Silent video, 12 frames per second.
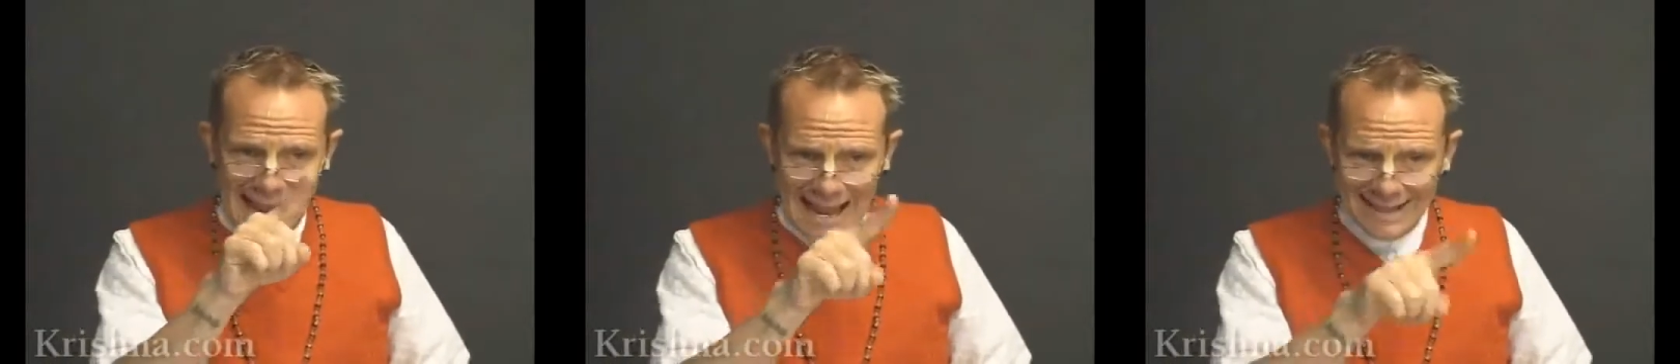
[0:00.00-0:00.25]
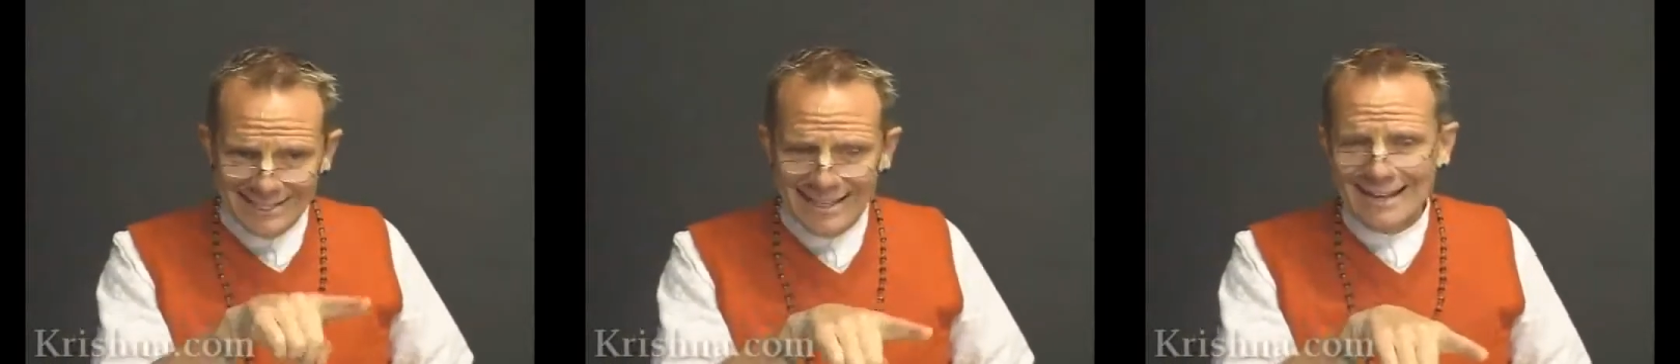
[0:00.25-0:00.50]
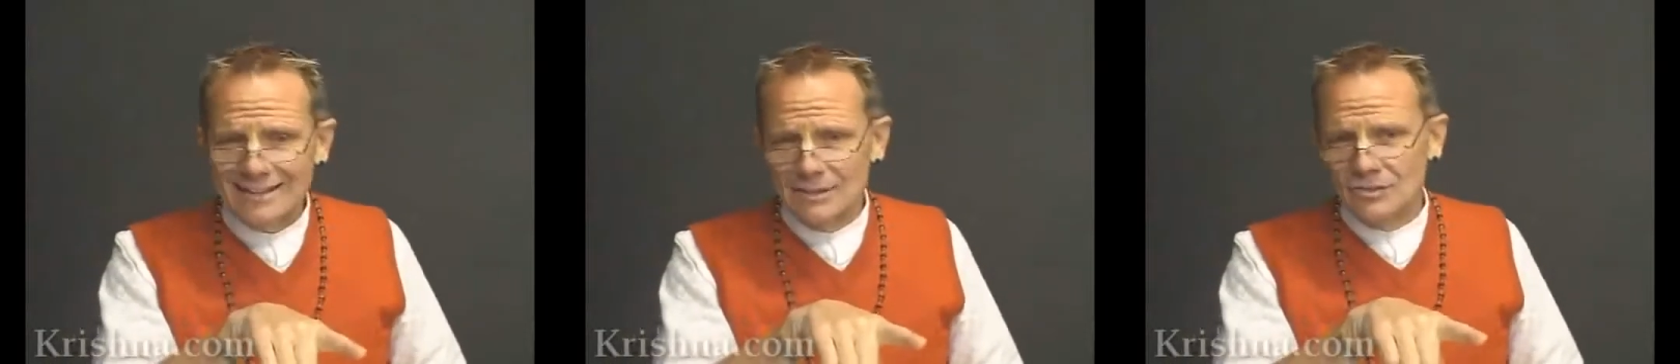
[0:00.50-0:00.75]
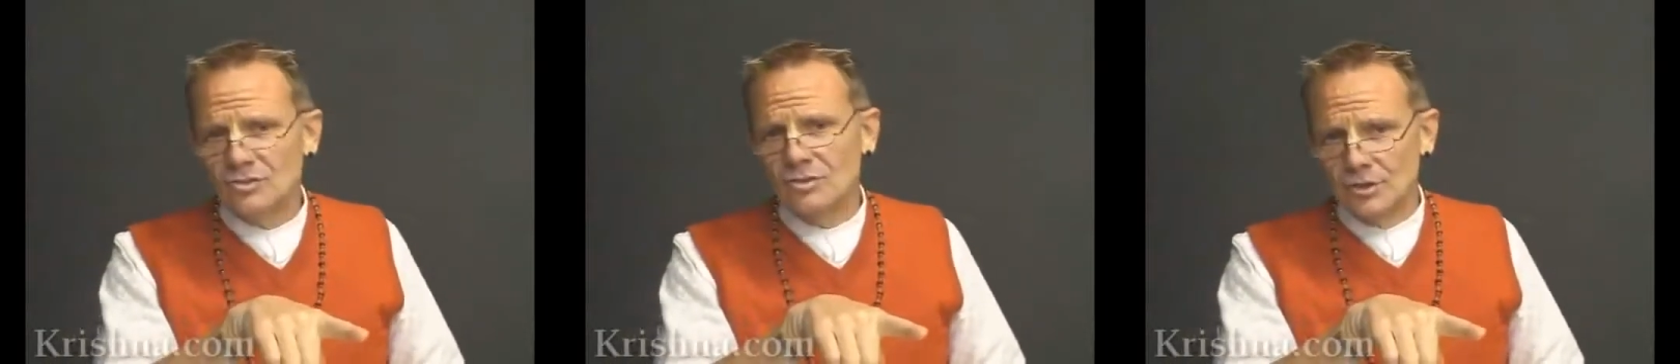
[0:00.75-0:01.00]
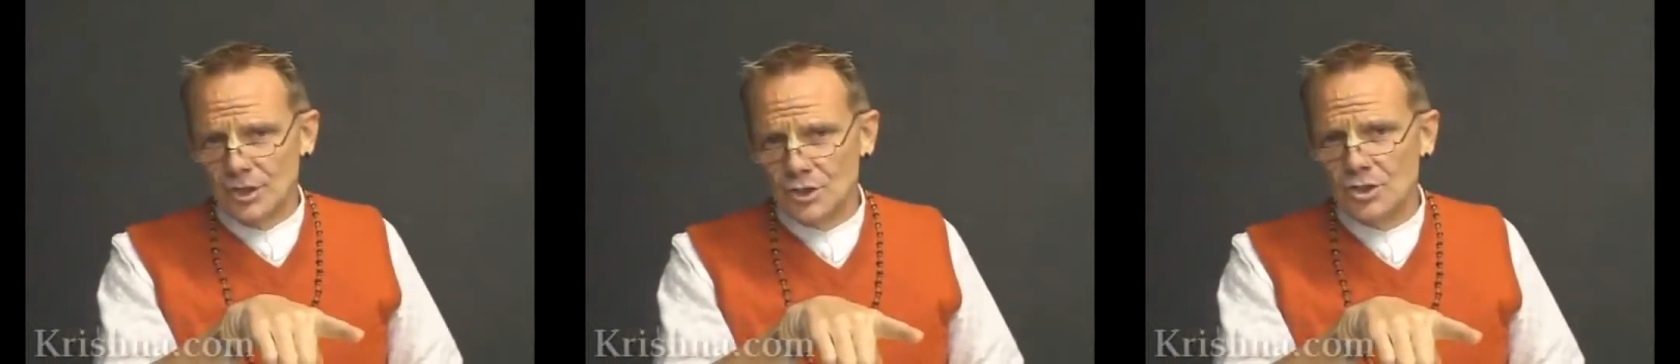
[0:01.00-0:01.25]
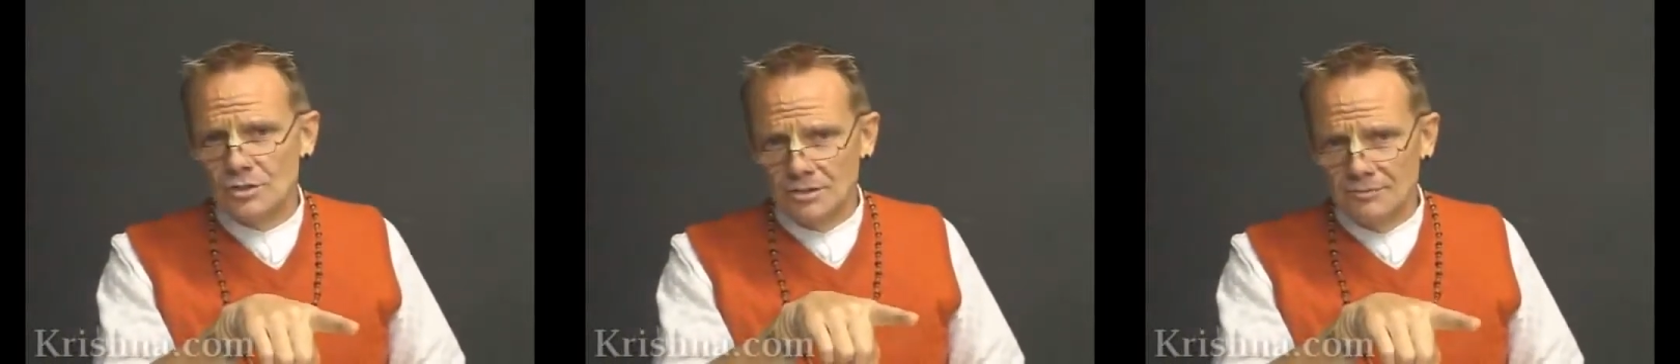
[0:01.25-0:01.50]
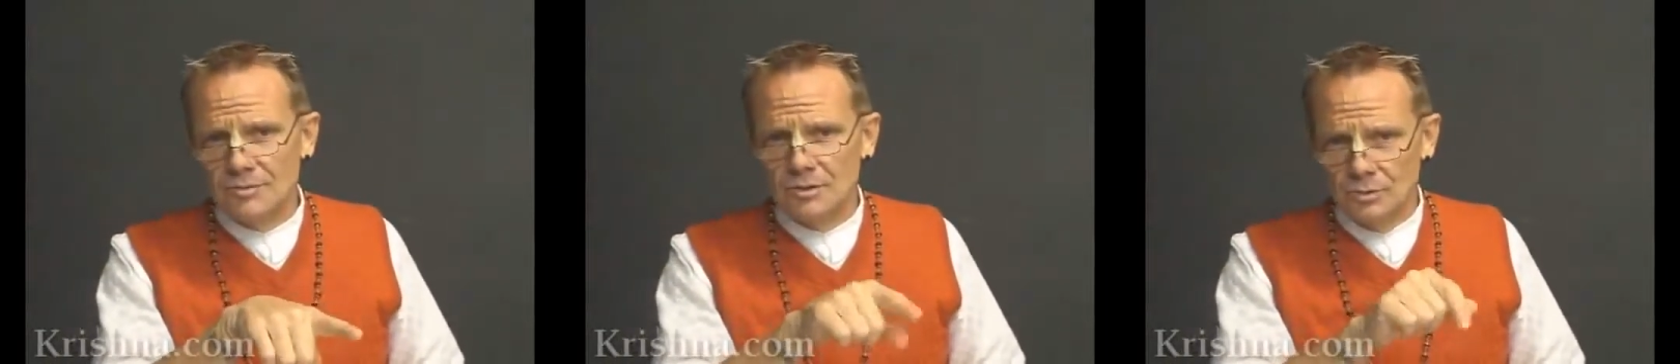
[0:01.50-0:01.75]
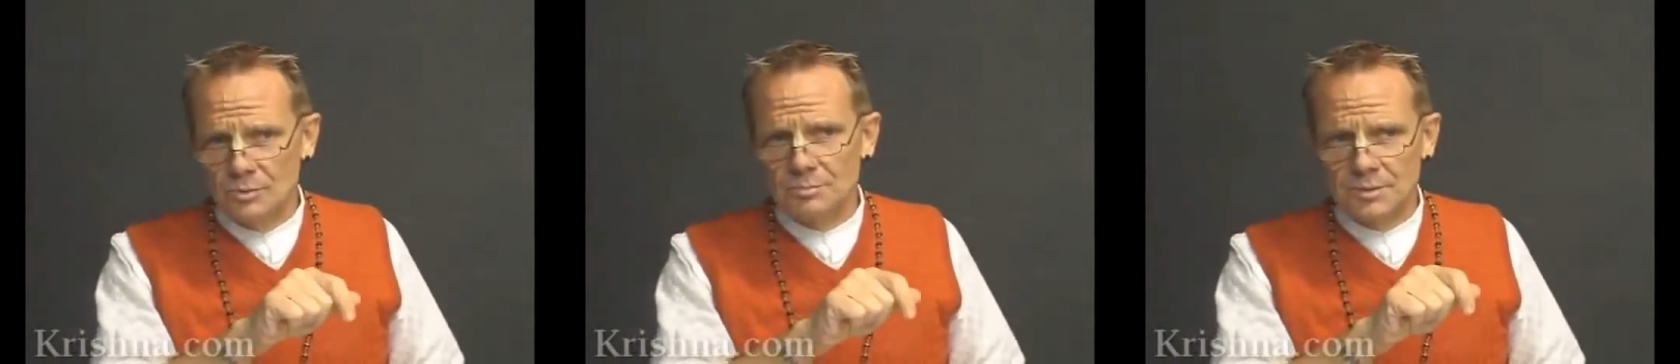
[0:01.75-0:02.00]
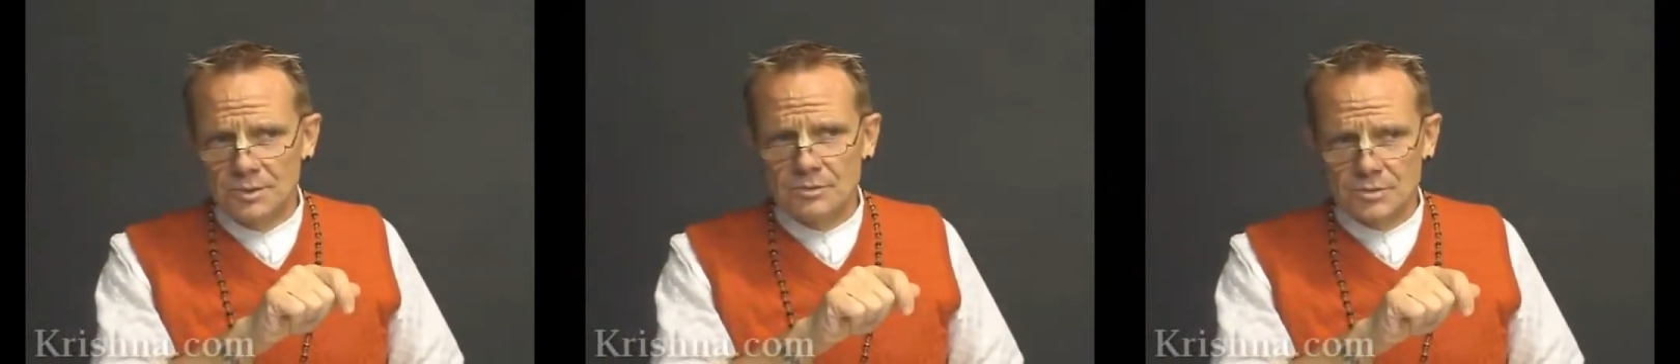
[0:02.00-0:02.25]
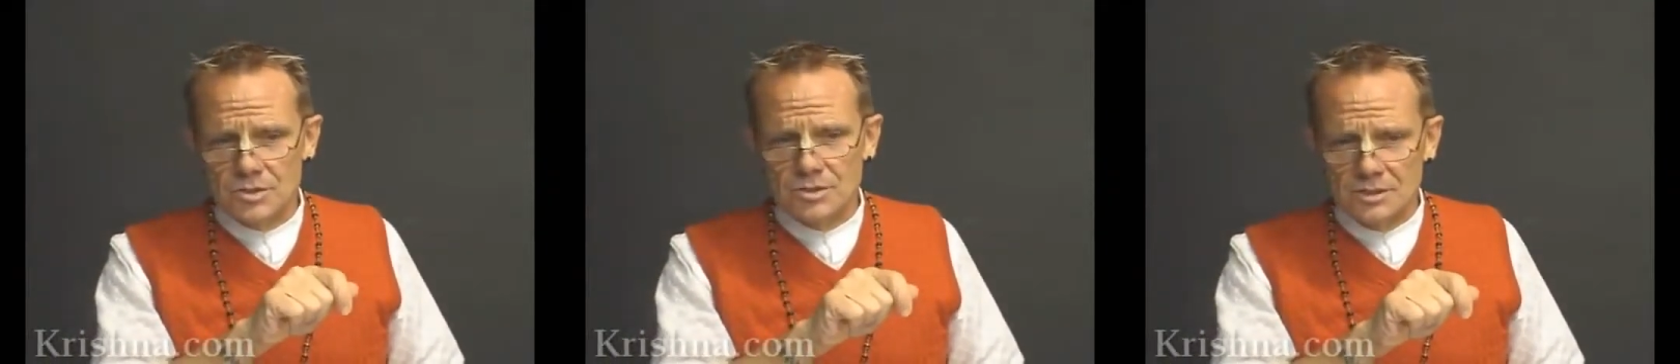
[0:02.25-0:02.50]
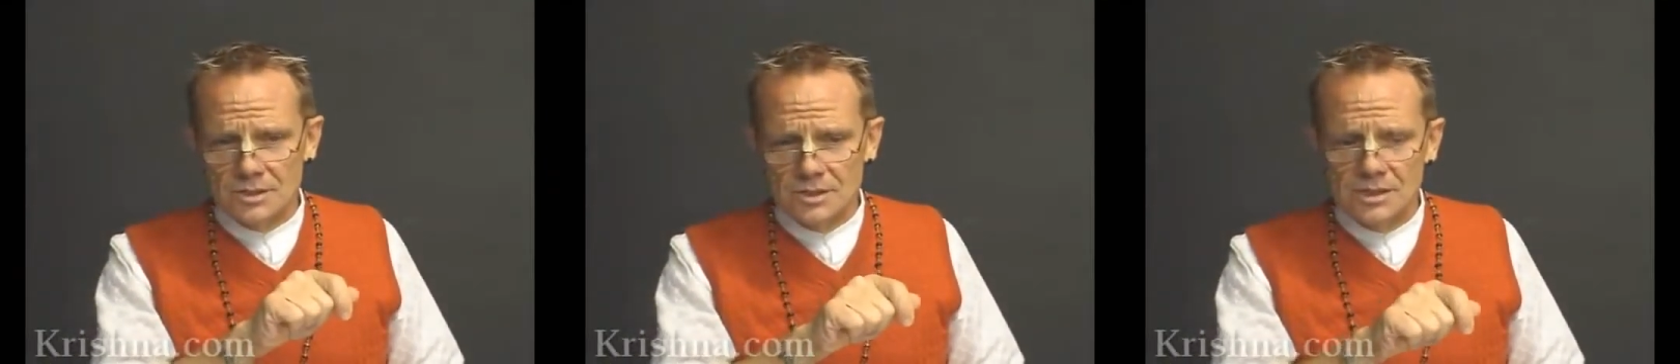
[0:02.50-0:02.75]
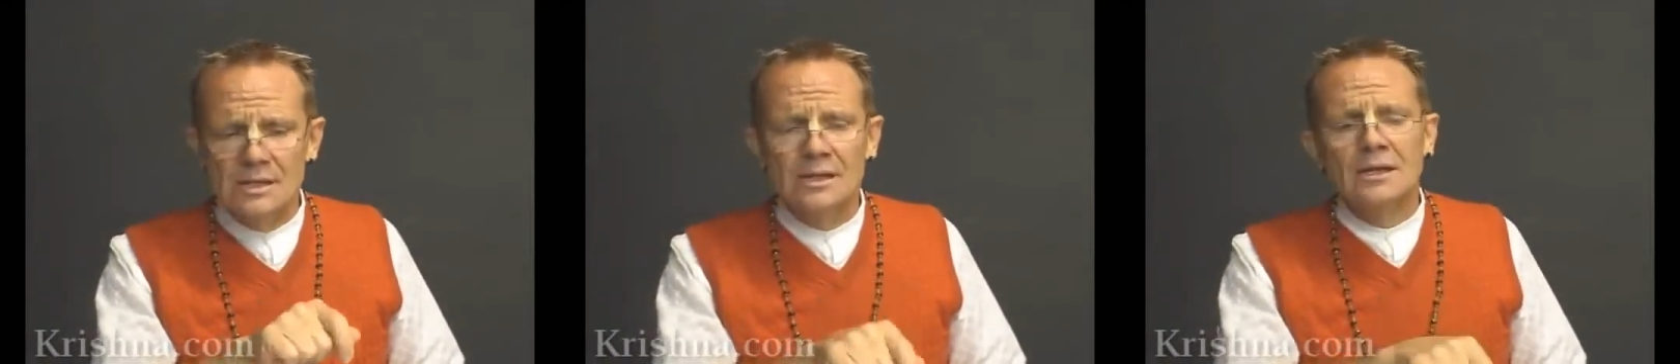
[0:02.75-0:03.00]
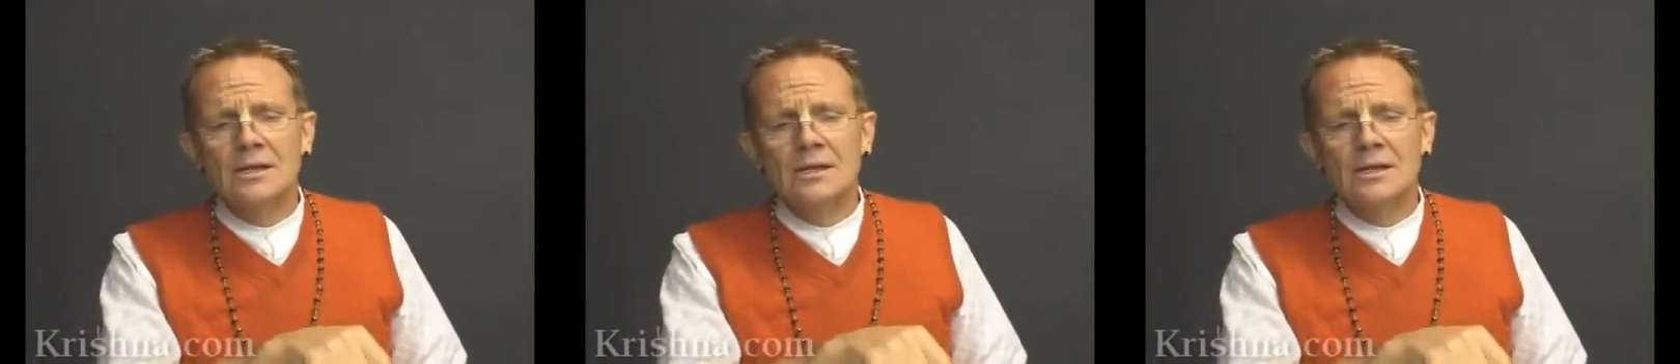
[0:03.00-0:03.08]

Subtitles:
At that installation of the Udupi Krishna deity,